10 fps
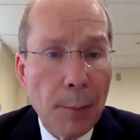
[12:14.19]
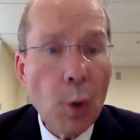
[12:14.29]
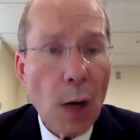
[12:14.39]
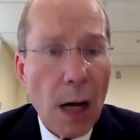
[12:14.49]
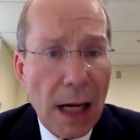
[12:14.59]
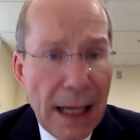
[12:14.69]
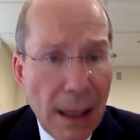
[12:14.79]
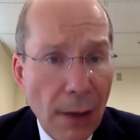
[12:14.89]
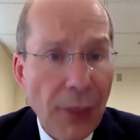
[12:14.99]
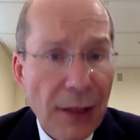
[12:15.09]
poor eye
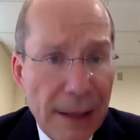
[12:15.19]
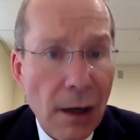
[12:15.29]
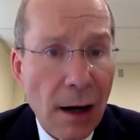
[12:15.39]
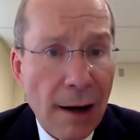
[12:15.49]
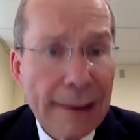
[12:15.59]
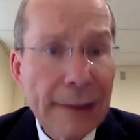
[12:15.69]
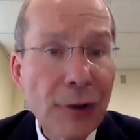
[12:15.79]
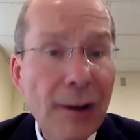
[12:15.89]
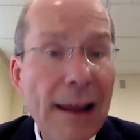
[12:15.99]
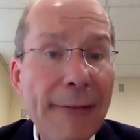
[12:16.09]
health later on in
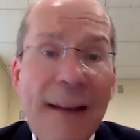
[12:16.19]
your life.